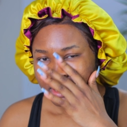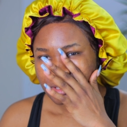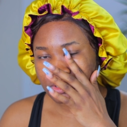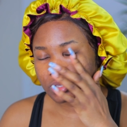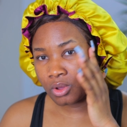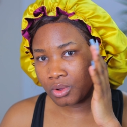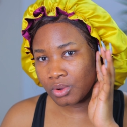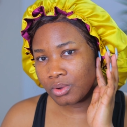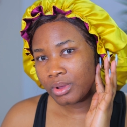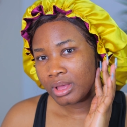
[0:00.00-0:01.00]

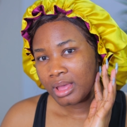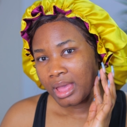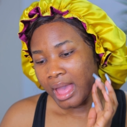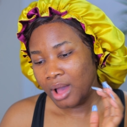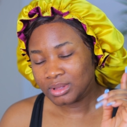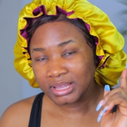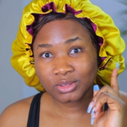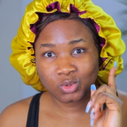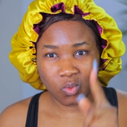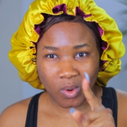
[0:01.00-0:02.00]
So I
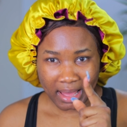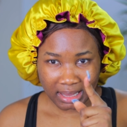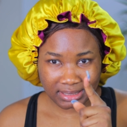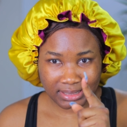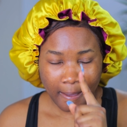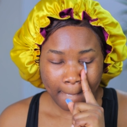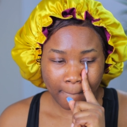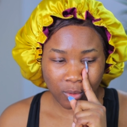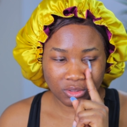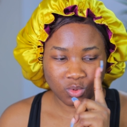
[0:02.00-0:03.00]
wanted to wax,
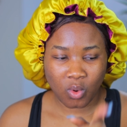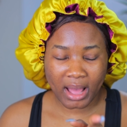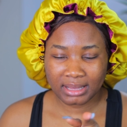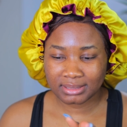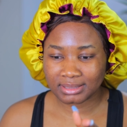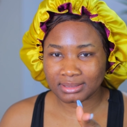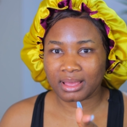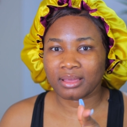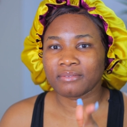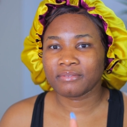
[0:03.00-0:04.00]
but wax is
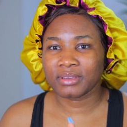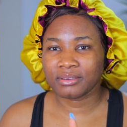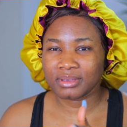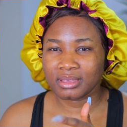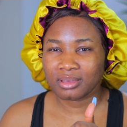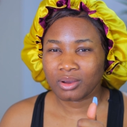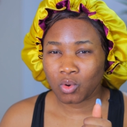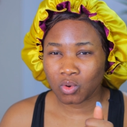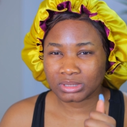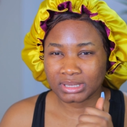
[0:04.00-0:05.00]
like very
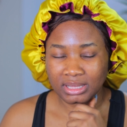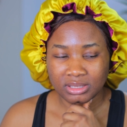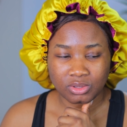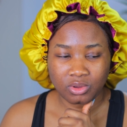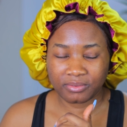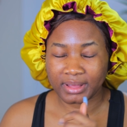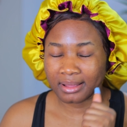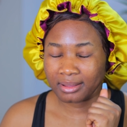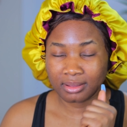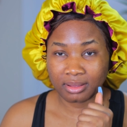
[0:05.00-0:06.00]
hot and stuff,
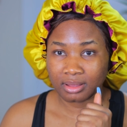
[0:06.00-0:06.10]
and